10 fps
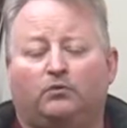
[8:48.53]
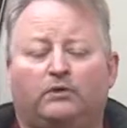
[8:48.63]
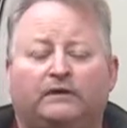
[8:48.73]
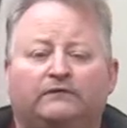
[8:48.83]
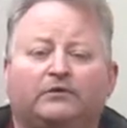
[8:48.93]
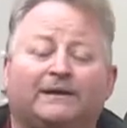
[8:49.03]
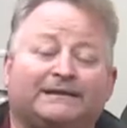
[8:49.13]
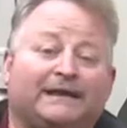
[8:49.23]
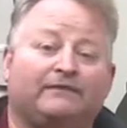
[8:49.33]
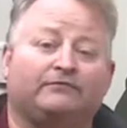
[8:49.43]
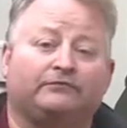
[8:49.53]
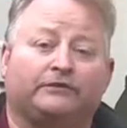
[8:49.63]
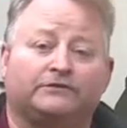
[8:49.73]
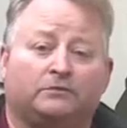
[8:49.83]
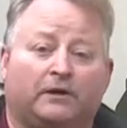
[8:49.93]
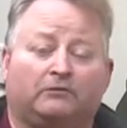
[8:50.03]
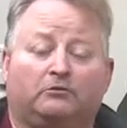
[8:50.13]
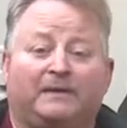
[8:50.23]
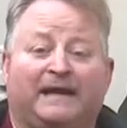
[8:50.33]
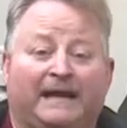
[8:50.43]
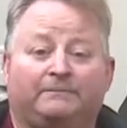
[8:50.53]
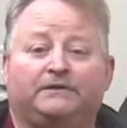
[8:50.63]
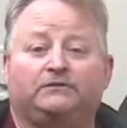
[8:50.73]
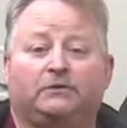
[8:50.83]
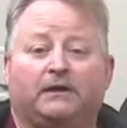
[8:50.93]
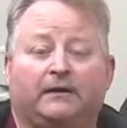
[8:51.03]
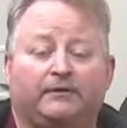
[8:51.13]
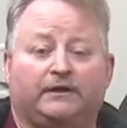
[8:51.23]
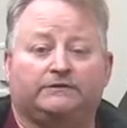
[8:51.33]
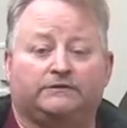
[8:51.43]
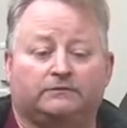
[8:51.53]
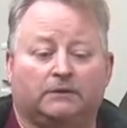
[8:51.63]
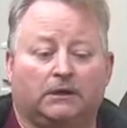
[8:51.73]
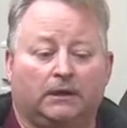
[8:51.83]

Whatever you want to have for fresh water, we'll be happy to accommodate you.